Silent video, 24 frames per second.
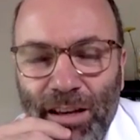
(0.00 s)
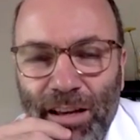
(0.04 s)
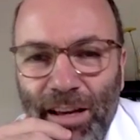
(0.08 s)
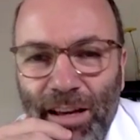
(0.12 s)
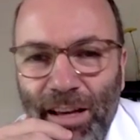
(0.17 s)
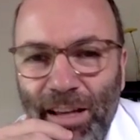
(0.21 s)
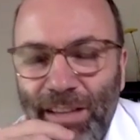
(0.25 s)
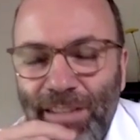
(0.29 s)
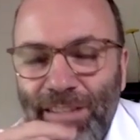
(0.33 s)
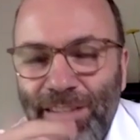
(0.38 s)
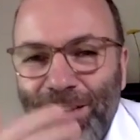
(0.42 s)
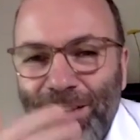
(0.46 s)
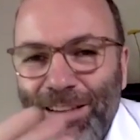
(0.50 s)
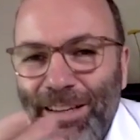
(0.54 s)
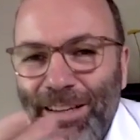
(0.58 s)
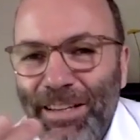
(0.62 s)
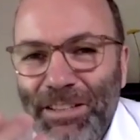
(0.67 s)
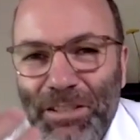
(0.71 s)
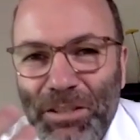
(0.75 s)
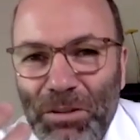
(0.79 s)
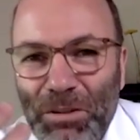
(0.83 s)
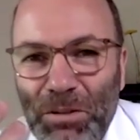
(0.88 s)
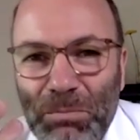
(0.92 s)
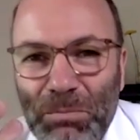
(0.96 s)
And he
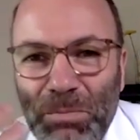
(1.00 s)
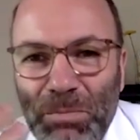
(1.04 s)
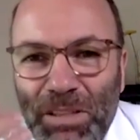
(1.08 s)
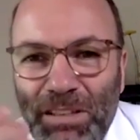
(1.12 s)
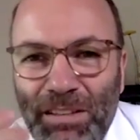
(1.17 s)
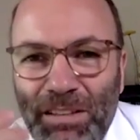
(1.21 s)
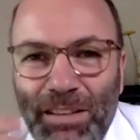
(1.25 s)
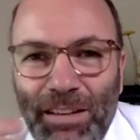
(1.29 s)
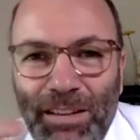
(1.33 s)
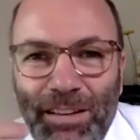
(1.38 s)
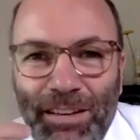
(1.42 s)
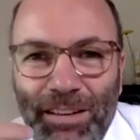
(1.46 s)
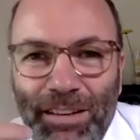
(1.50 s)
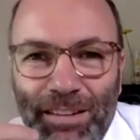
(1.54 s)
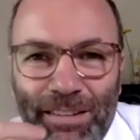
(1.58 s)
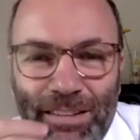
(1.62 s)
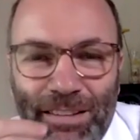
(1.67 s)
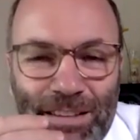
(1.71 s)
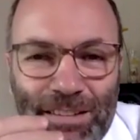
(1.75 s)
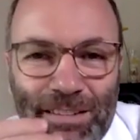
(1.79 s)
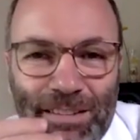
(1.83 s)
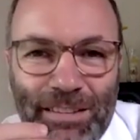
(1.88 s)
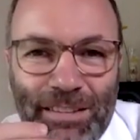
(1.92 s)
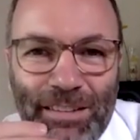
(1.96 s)
told me
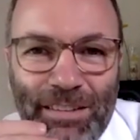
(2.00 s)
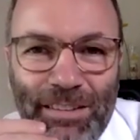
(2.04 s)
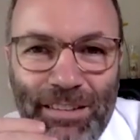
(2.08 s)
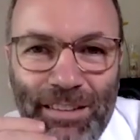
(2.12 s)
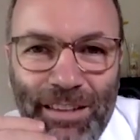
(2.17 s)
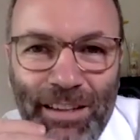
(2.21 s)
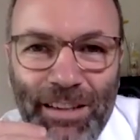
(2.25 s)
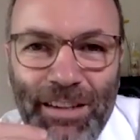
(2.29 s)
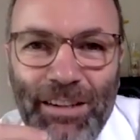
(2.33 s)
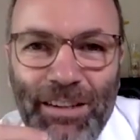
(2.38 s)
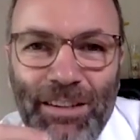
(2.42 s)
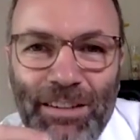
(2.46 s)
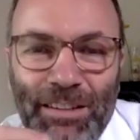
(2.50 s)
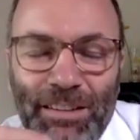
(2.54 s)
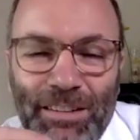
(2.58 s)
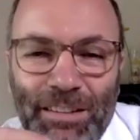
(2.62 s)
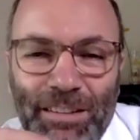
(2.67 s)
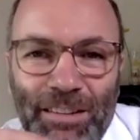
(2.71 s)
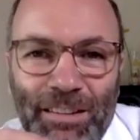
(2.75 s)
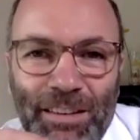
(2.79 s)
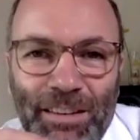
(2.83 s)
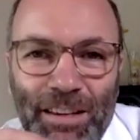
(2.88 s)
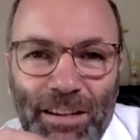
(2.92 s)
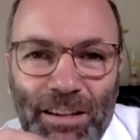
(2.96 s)
that
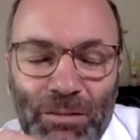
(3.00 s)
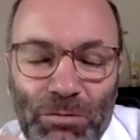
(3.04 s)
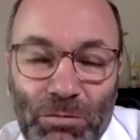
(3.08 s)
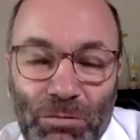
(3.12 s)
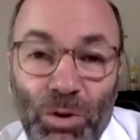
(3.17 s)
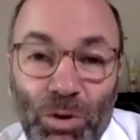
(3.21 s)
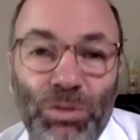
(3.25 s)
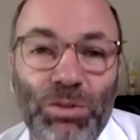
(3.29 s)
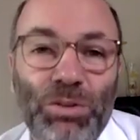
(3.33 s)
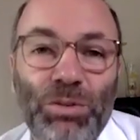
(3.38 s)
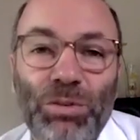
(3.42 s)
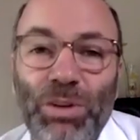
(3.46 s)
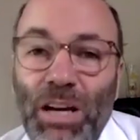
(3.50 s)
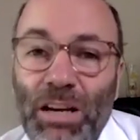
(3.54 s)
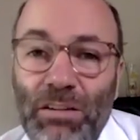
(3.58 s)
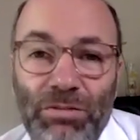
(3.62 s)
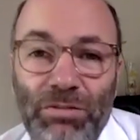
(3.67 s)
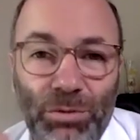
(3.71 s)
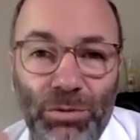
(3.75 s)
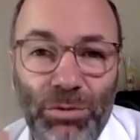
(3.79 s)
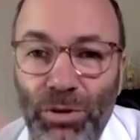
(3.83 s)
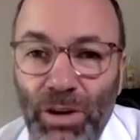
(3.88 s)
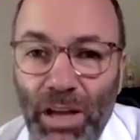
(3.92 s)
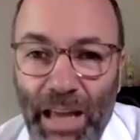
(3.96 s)
they want to have
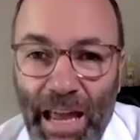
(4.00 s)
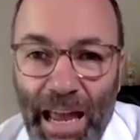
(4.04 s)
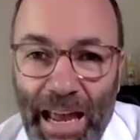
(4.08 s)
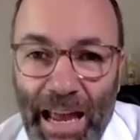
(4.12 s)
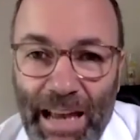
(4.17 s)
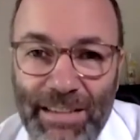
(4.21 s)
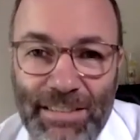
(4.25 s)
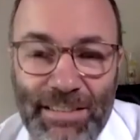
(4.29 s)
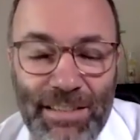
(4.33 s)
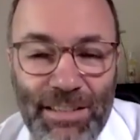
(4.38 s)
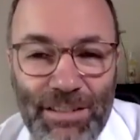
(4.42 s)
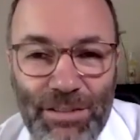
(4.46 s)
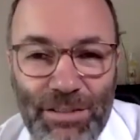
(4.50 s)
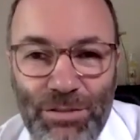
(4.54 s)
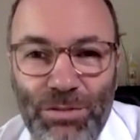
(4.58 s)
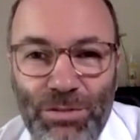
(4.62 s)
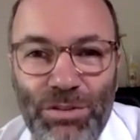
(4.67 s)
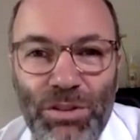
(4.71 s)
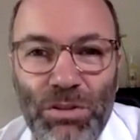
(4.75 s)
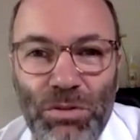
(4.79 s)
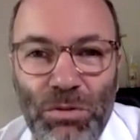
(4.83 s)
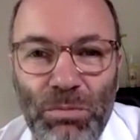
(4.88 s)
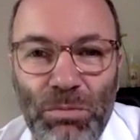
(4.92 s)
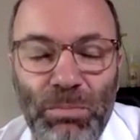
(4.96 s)
full access to the
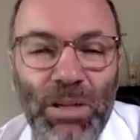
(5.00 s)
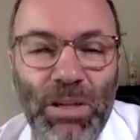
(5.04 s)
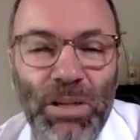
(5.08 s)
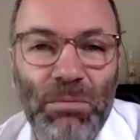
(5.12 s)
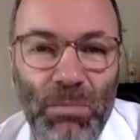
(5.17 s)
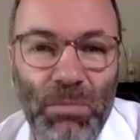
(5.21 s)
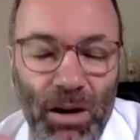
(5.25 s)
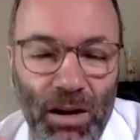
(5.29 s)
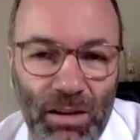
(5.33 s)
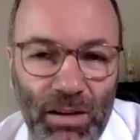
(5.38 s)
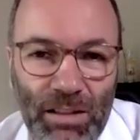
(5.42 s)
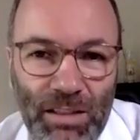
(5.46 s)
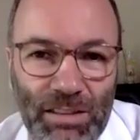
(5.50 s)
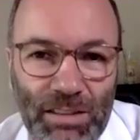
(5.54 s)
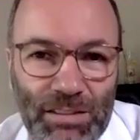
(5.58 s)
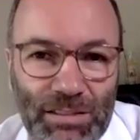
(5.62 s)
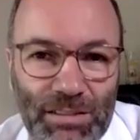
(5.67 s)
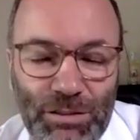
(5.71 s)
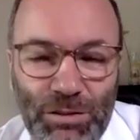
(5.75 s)
European market.